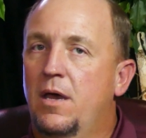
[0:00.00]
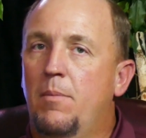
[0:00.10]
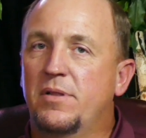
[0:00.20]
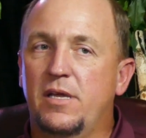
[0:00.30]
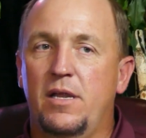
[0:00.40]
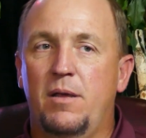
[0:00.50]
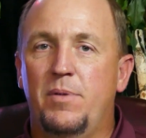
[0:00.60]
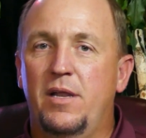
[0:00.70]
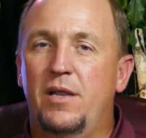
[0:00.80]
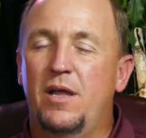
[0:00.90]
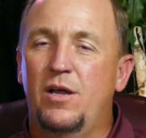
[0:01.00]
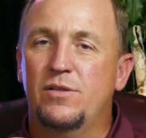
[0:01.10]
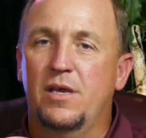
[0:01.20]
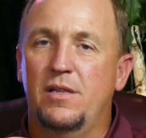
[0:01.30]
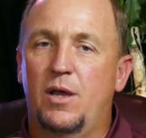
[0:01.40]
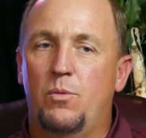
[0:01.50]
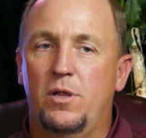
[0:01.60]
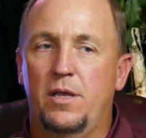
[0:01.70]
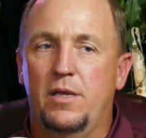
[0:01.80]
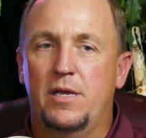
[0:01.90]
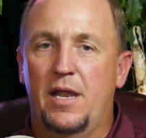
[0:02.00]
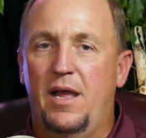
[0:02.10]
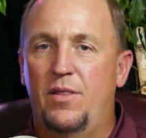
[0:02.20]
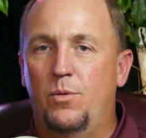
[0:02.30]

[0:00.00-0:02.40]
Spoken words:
But then another thing that really kind of had